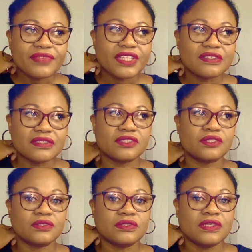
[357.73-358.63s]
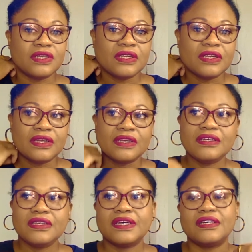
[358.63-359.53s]
So,
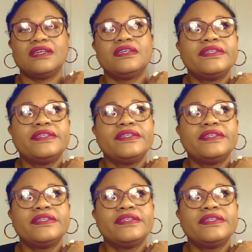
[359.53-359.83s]
yeah,